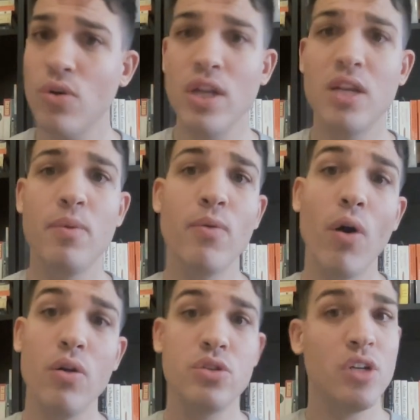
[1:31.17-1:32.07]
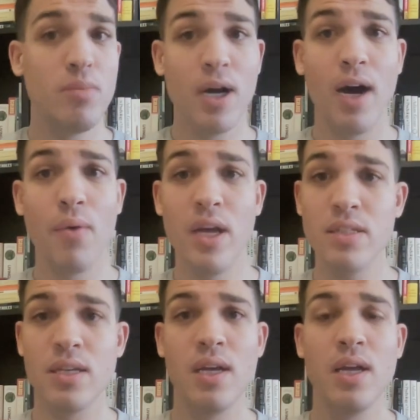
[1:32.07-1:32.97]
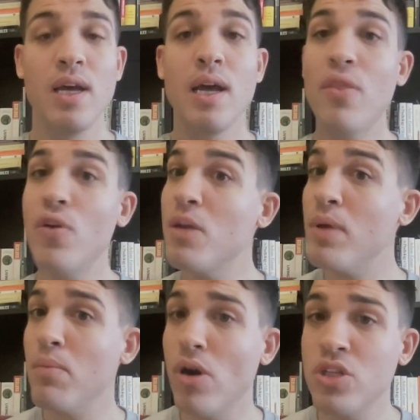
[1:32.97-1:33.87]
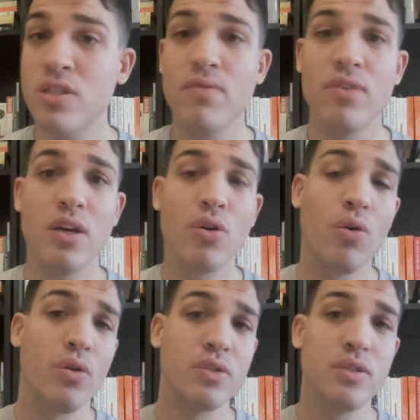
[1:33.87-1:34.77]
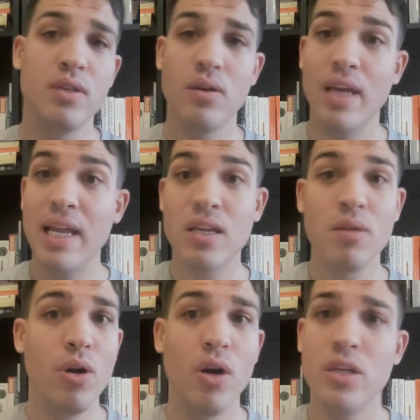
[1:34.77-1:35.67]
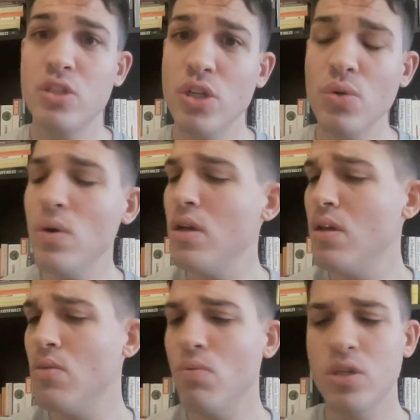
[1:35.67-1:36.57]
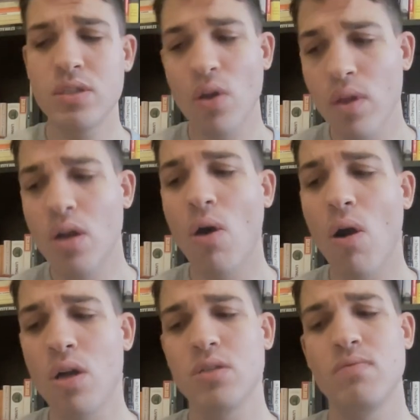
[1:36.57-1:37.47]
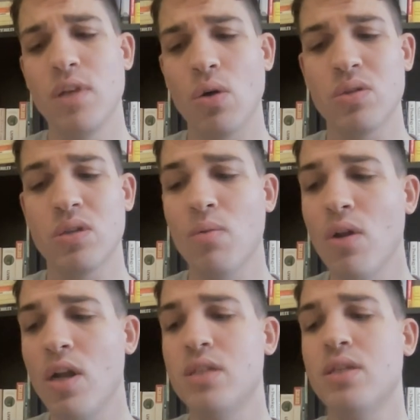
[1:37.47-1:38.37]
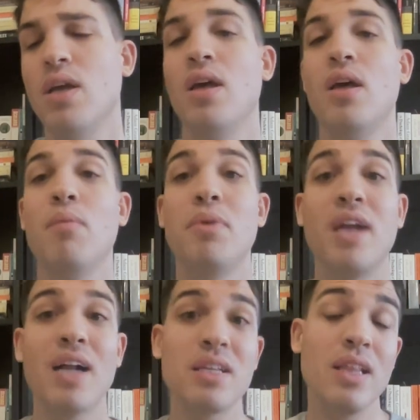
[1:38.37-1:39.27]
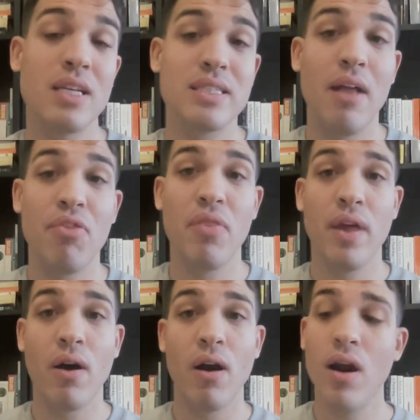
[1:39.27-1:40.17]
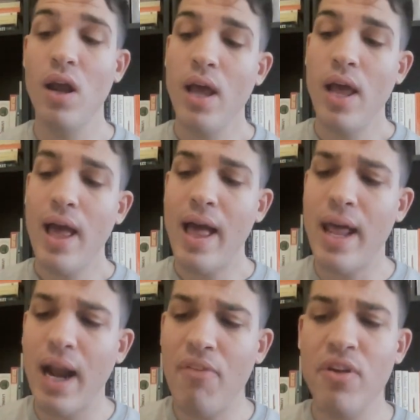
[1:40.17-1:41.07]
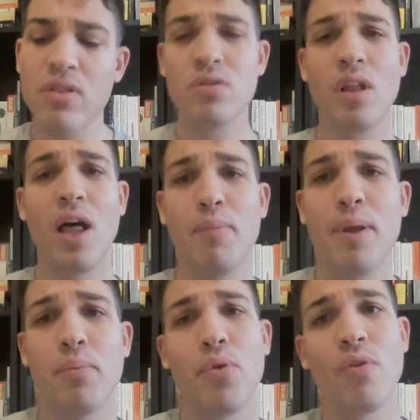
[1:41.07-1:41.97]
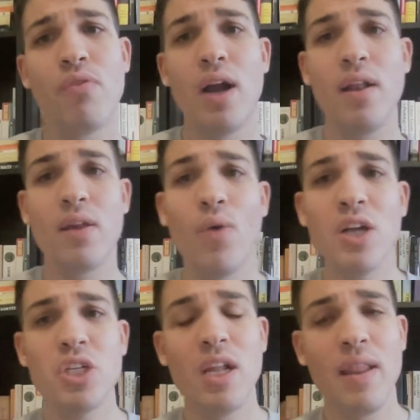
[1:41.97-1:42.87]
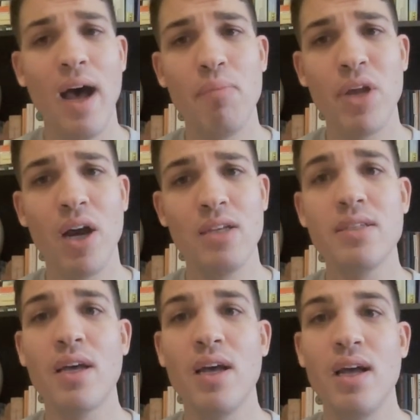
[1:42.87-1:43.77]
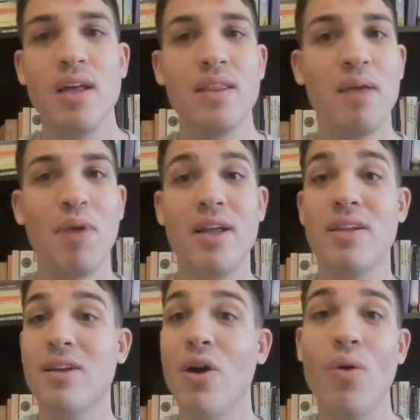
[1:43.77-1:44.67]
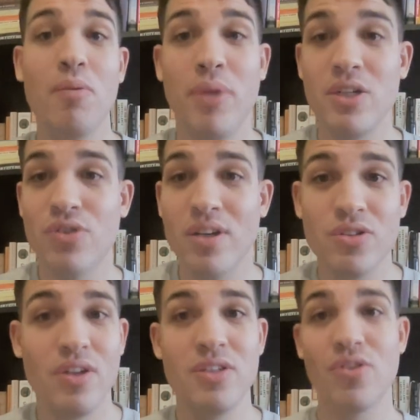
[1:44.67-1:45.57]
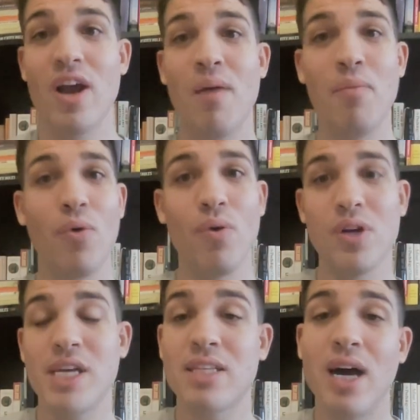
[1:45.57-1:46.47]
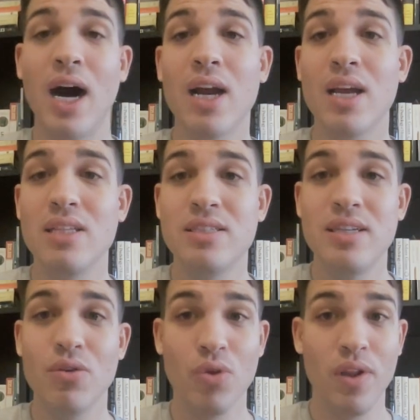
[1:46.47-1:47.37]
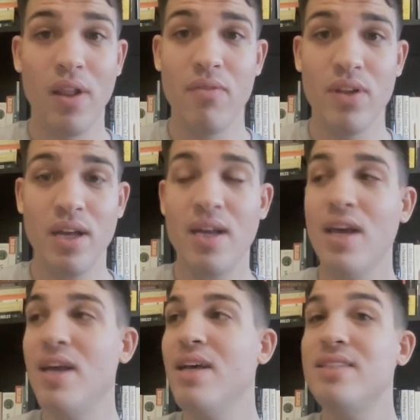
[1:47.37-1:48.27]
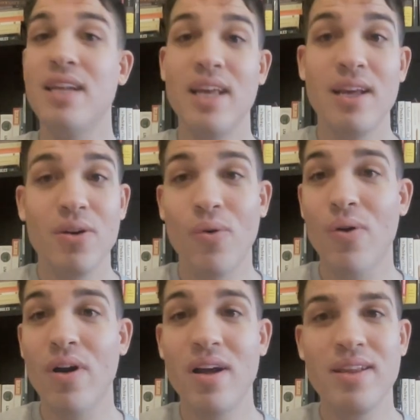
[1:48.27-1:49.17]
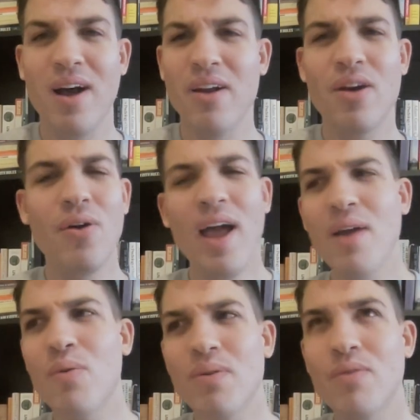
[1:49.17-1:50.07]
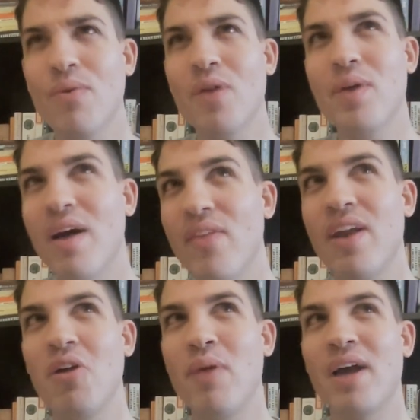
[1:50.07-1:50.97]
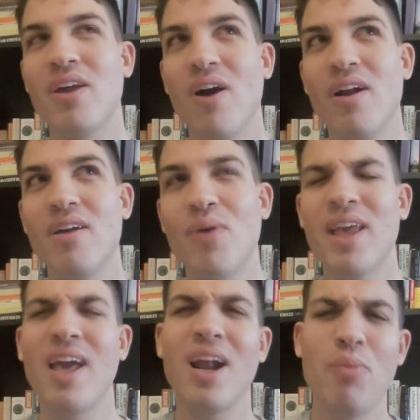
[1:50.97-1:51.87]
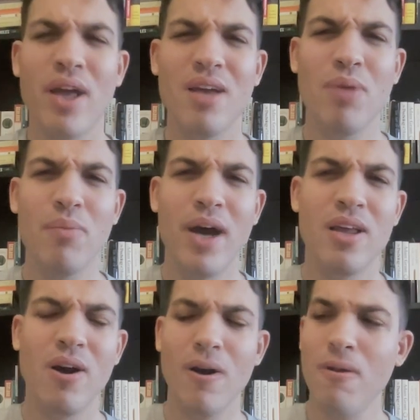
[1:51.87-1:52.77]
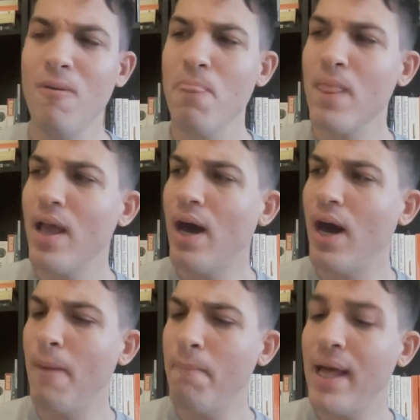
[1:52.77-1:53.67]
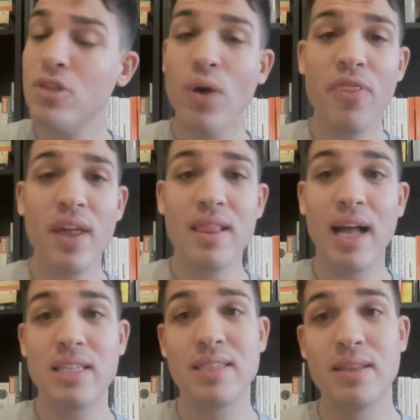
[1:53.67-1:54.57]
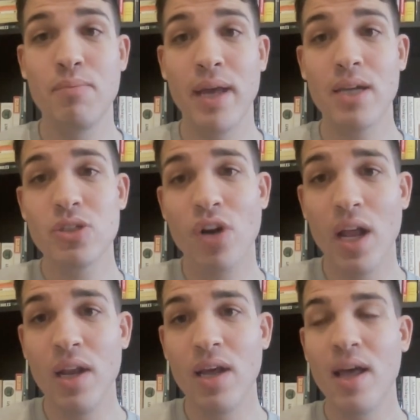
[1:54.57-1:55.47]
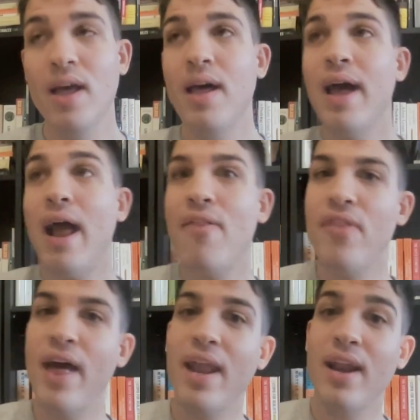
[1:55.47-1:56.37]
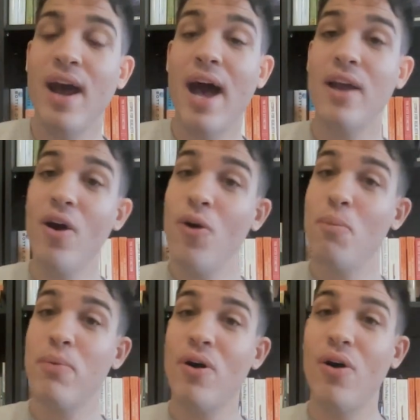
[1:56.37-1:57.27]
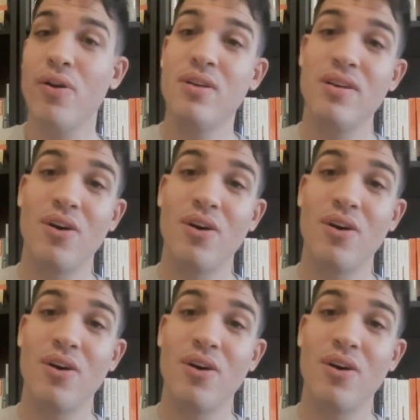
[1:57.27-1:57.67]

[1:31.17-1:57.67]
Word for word: there need to be roads, there need to be highways, and there need to be emergency vehicles in communities too. We still need cars and vehicles in communities, but not to the extent that they are. And I think there's a lot of people who are finally questioning that because they might go on Pinterest or Instagram or TikTok and see a really lovely city or a town and go, hey, why don't we have that in our backyard? Why can't I bike in my backyard? Um, and so I think that's the biggest trend. And then I hope on a